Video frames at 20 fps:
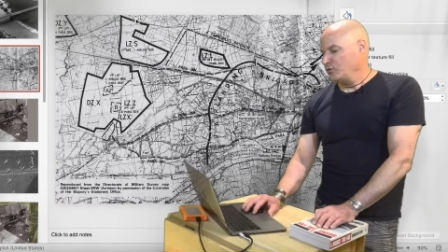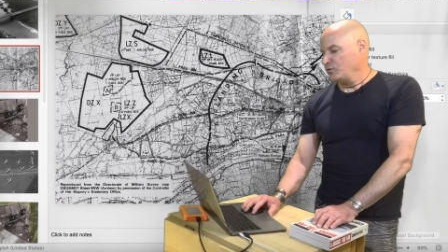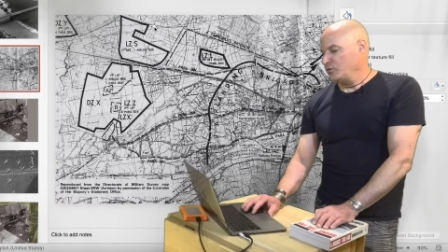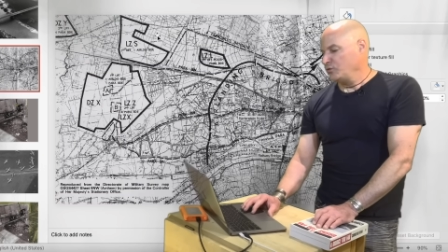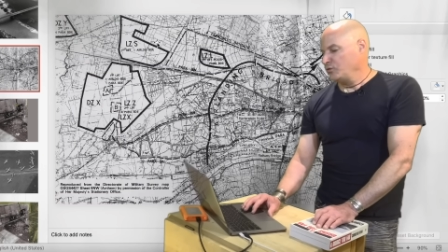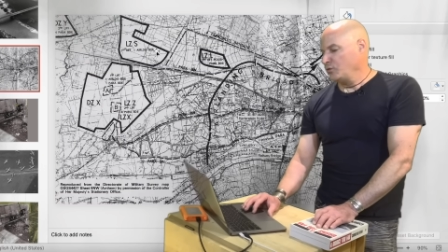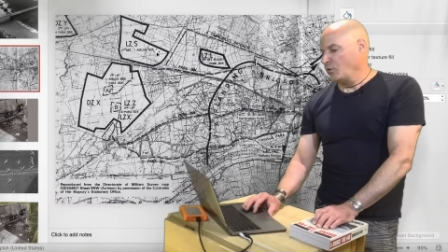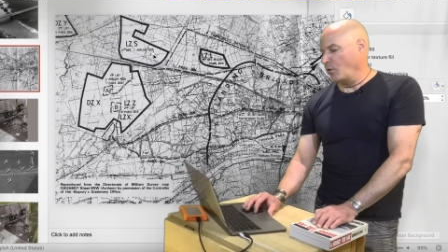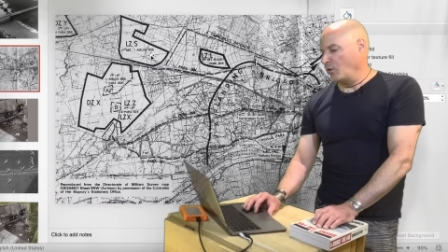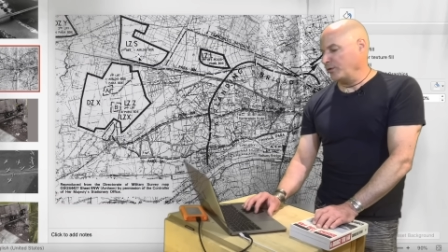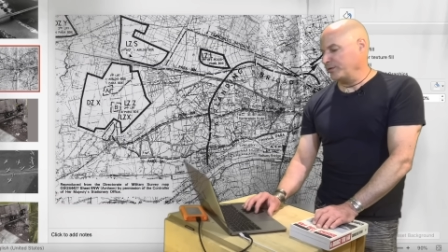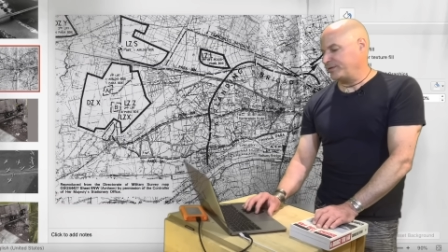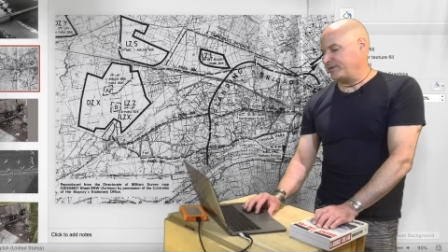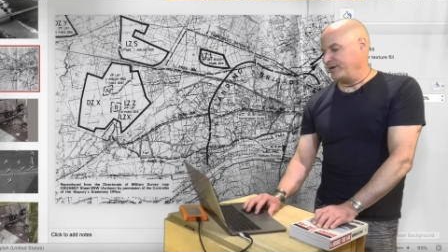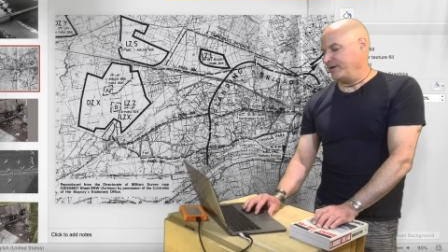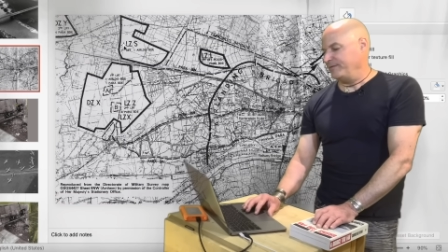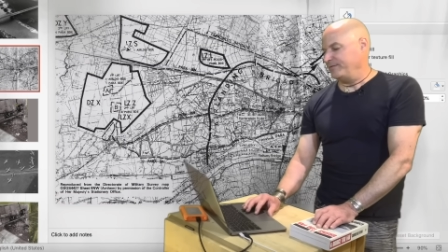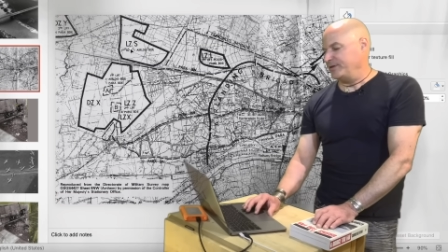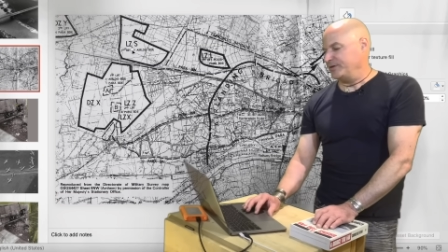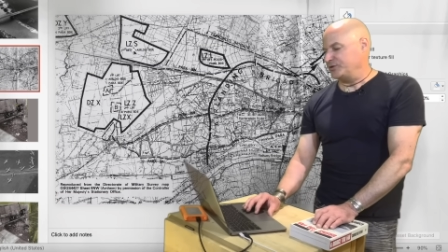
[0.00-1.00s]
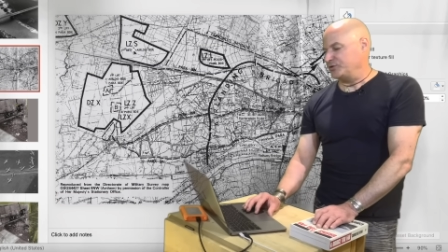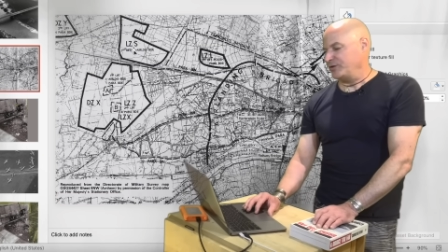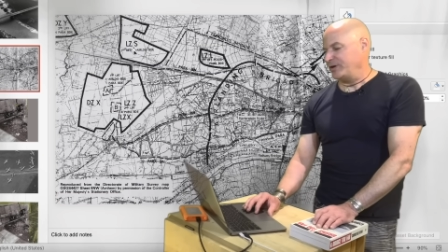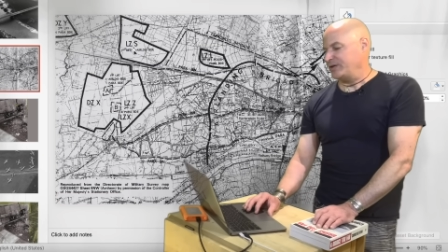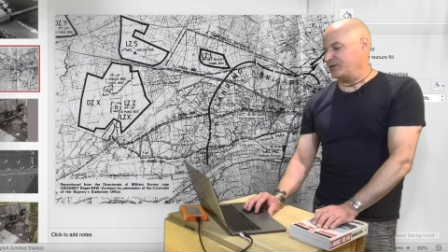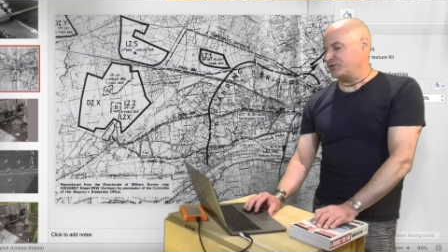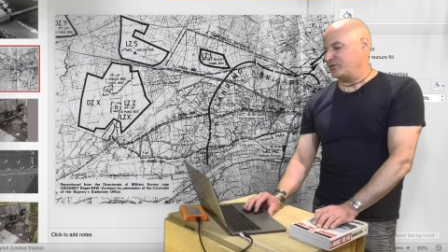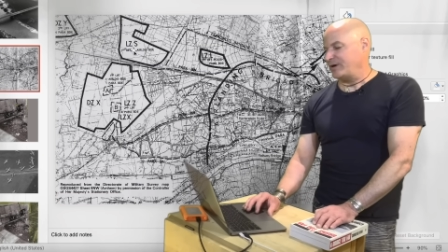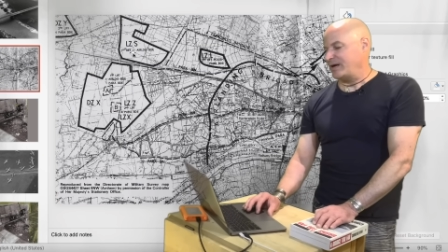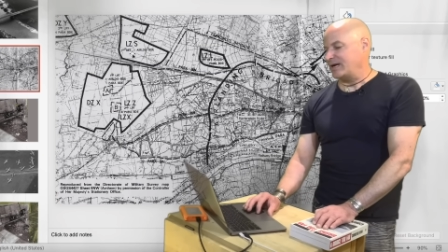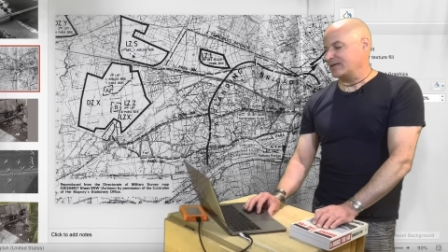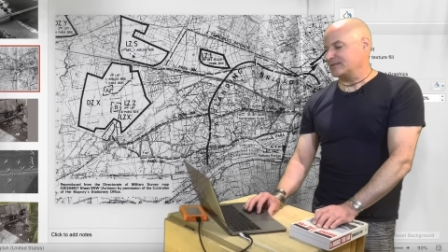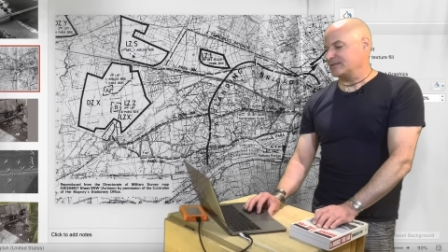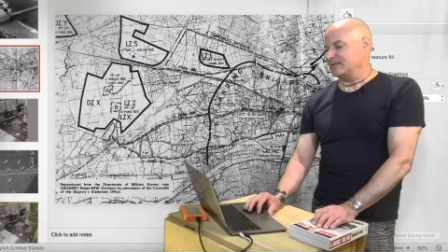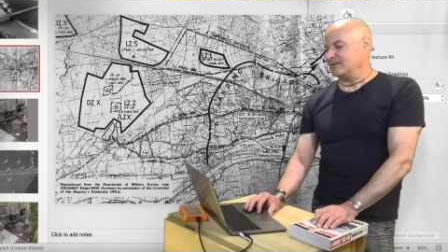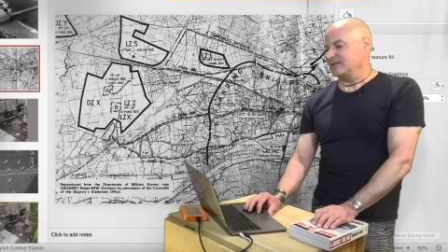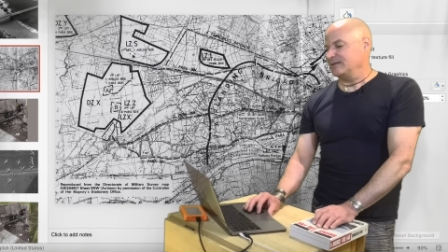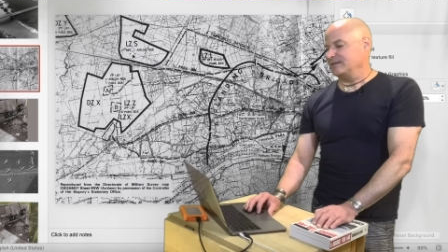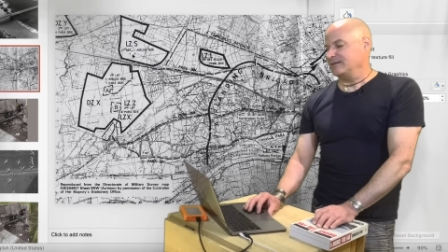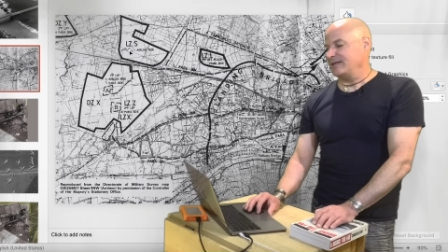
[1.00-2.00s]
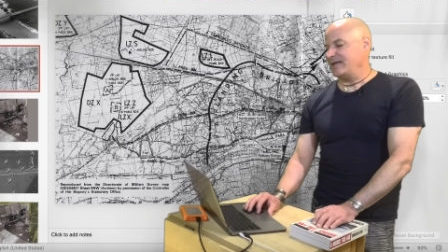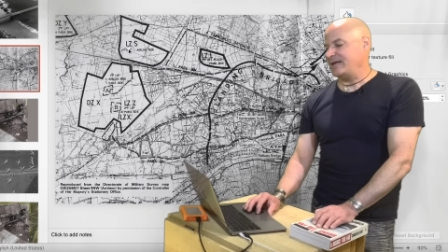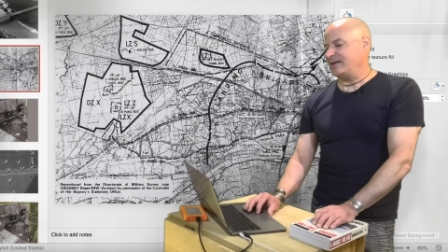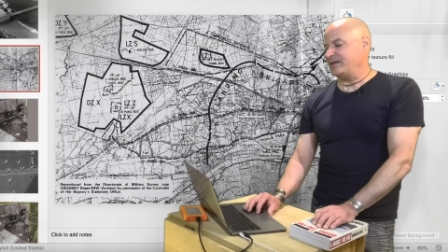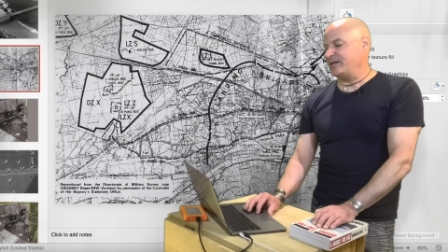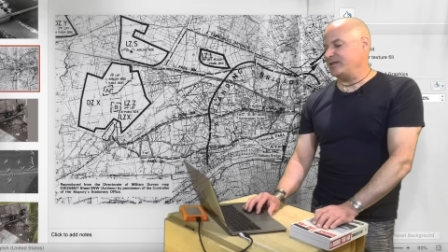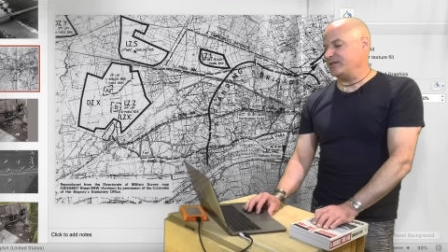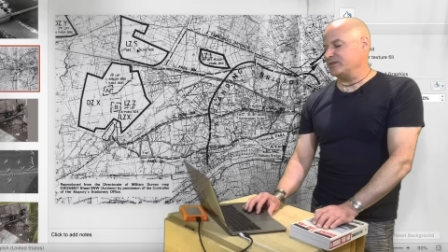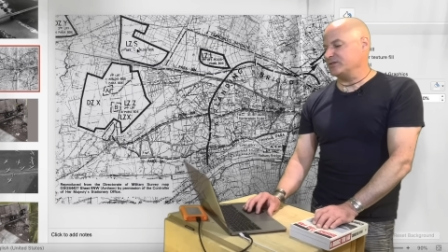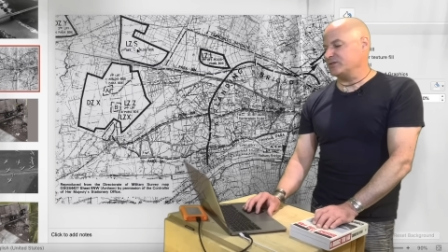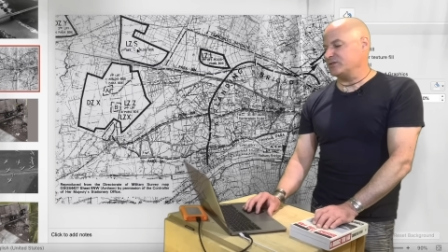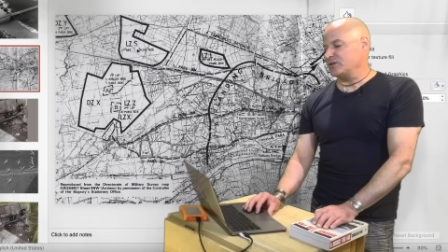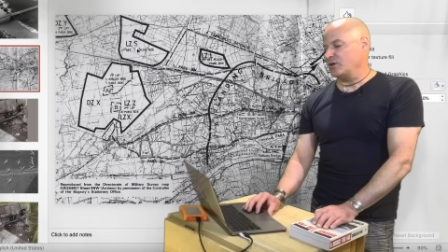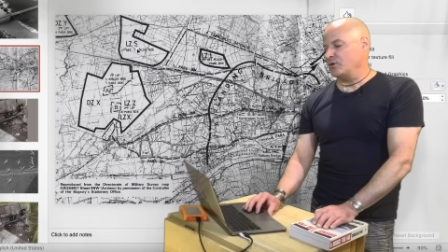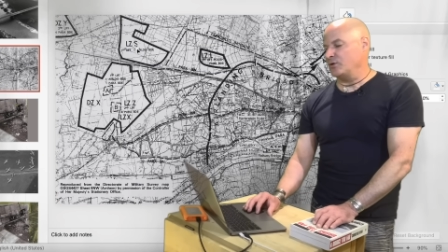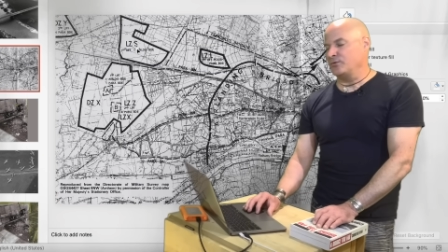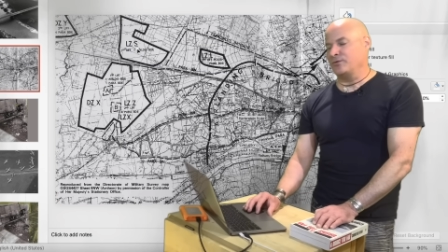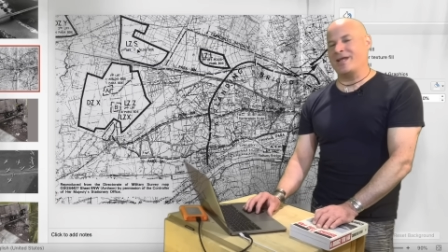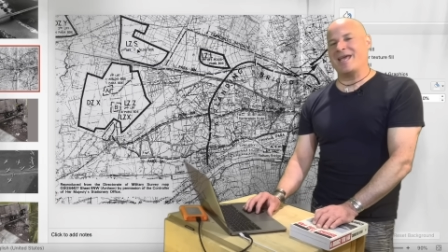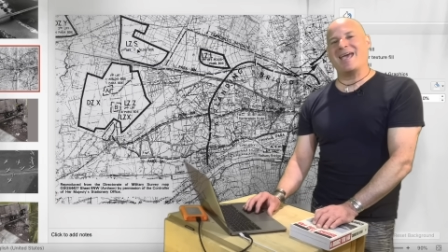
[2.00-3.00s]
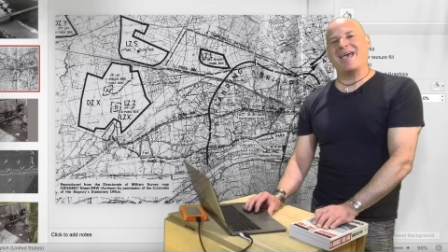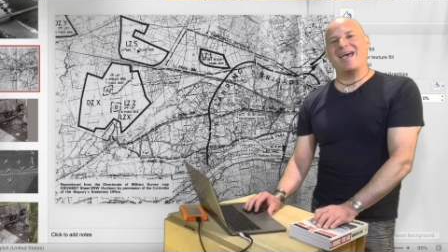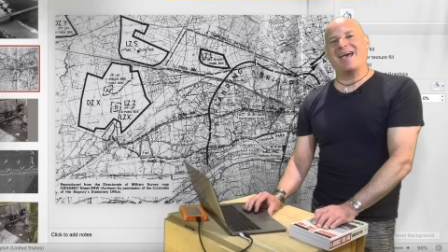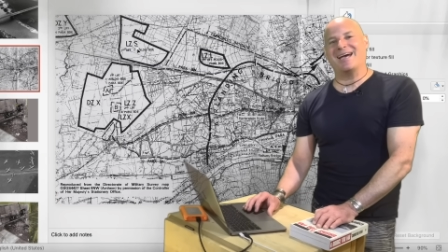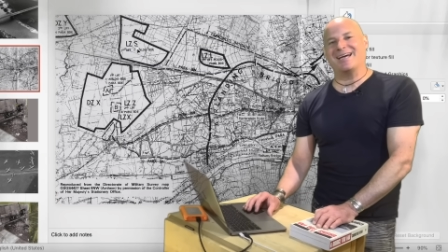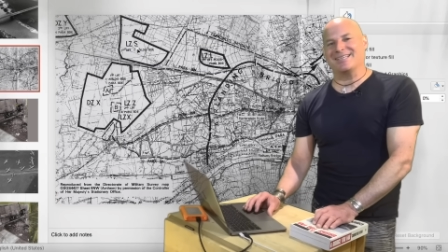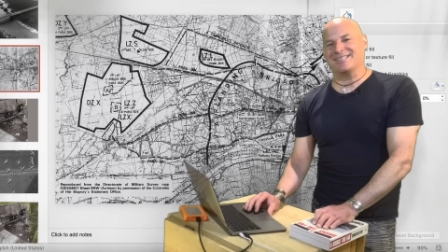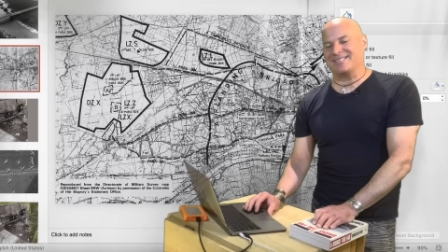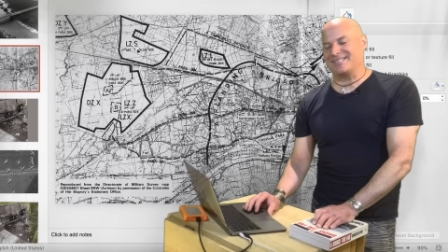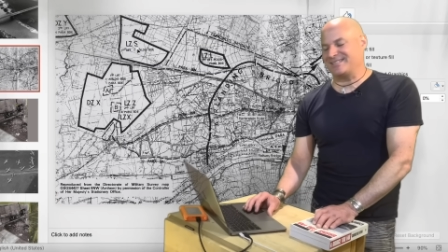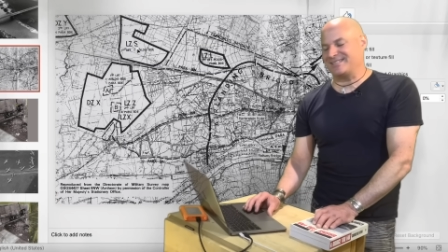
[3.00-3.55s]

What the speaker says: north of the train tracks, landing zone S.